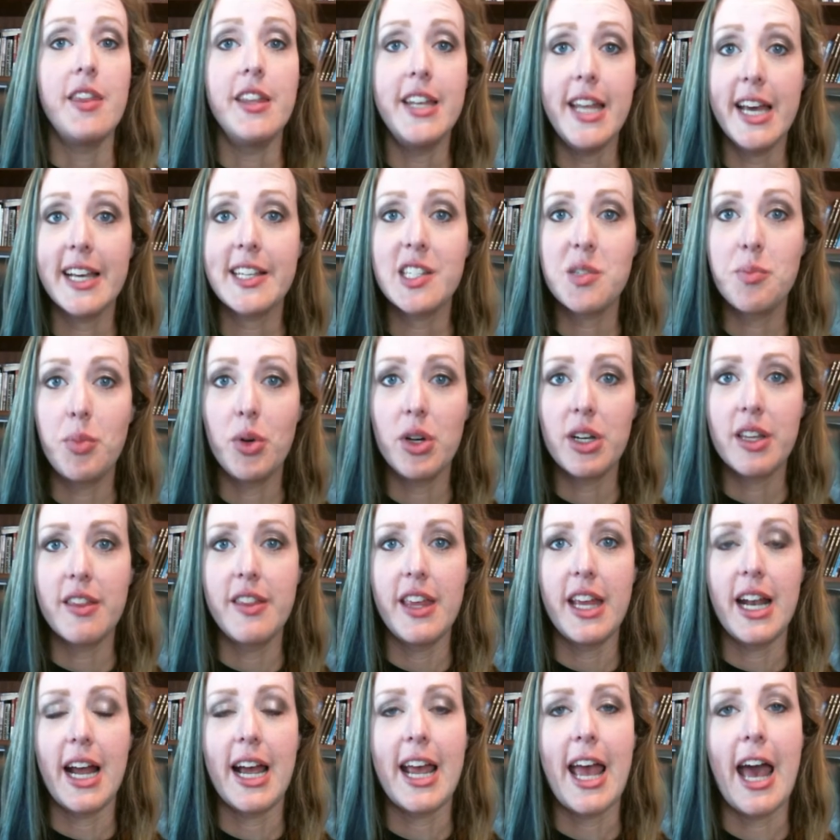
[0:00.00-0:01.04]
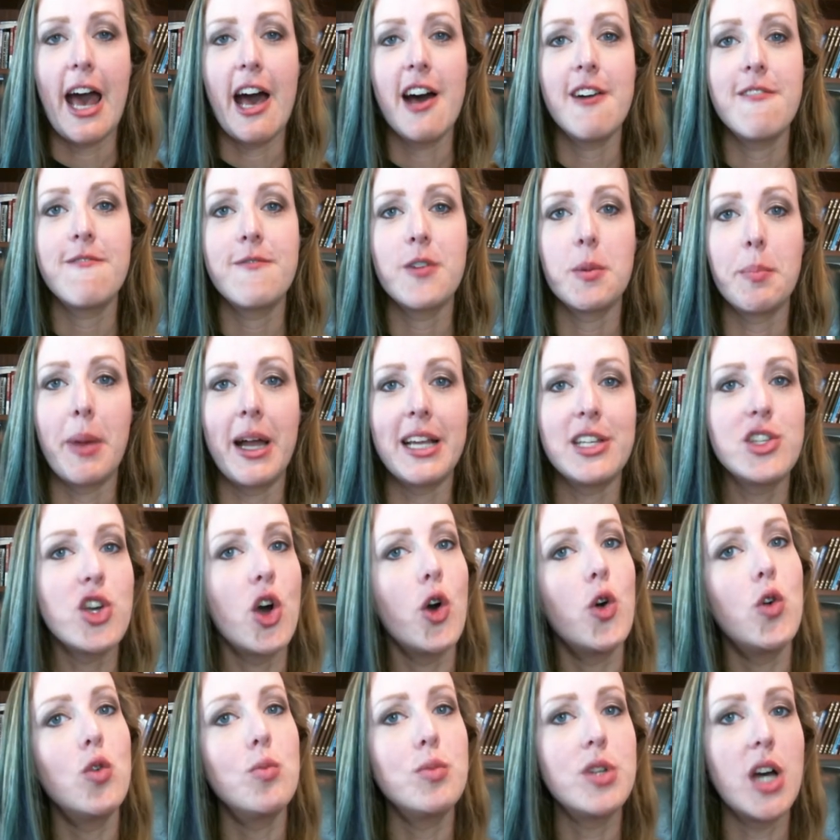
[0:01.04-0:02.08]
The next book that I have for my
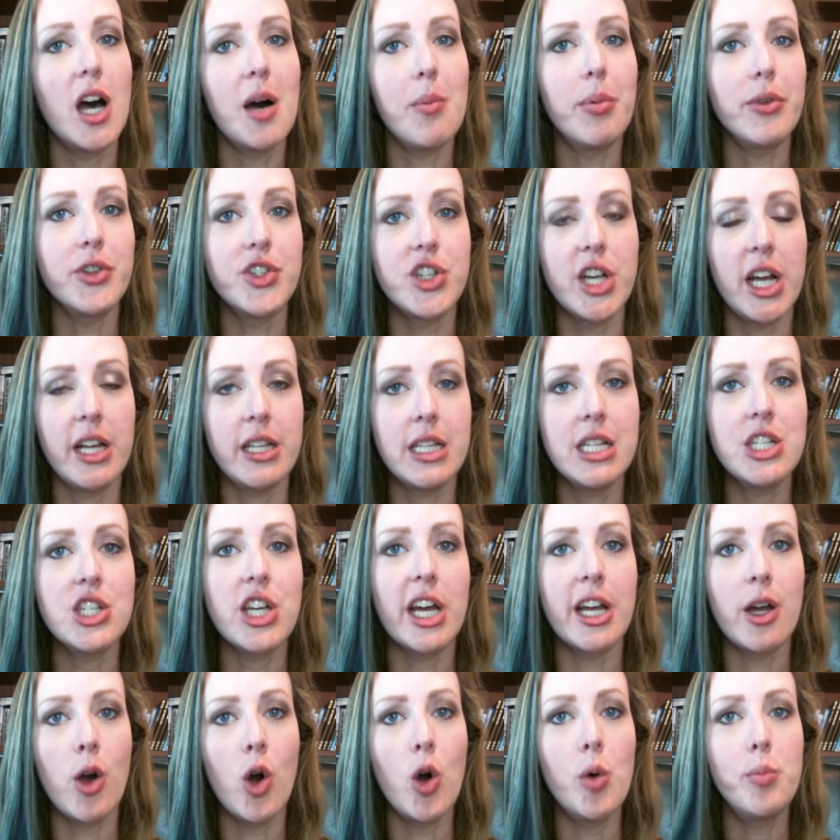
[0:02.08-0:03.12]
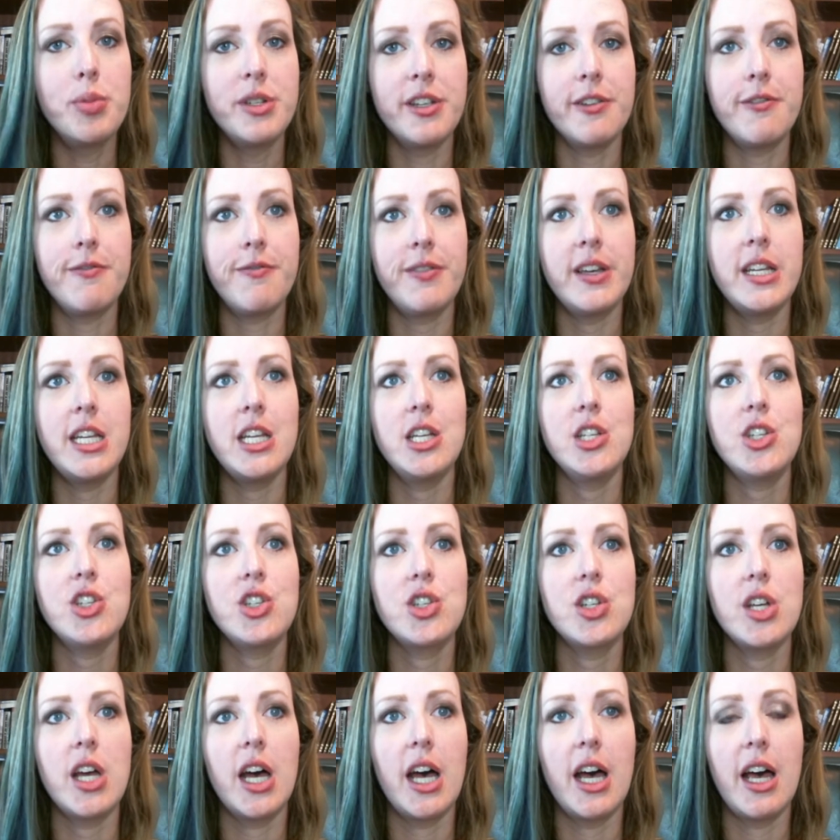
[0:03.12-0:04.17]
Tome Topple Challenge, I hope to
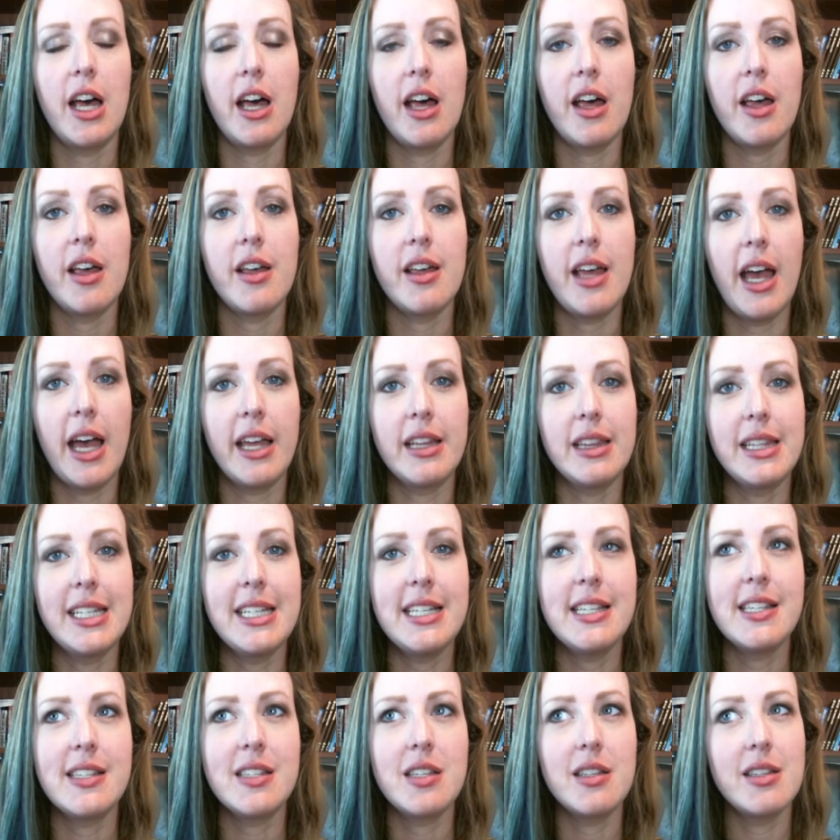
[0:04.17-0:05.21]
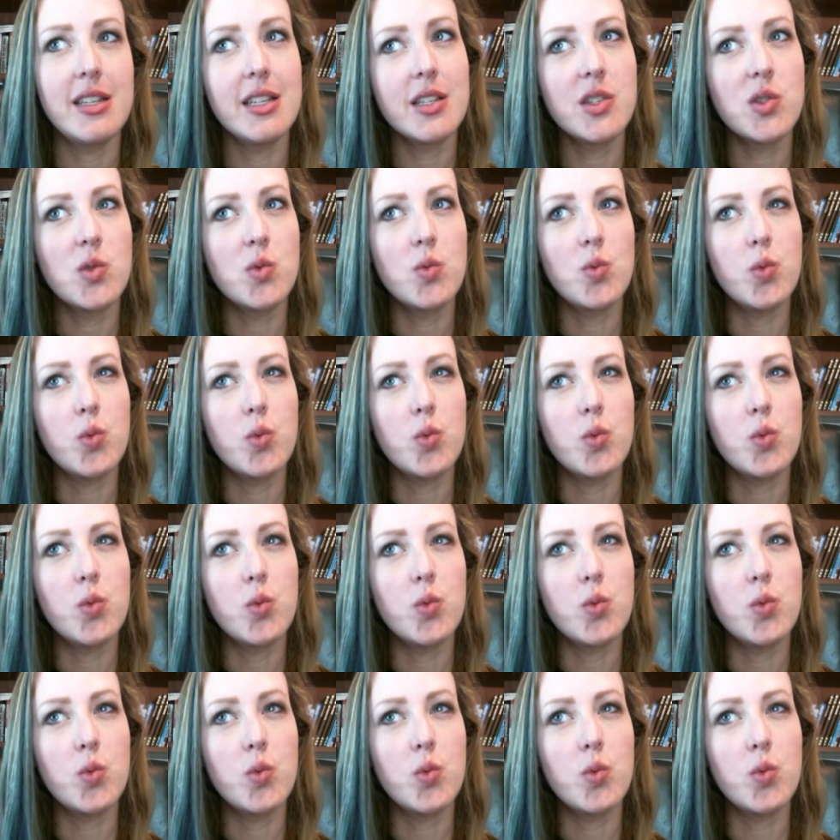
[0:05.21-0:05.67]
finish at least this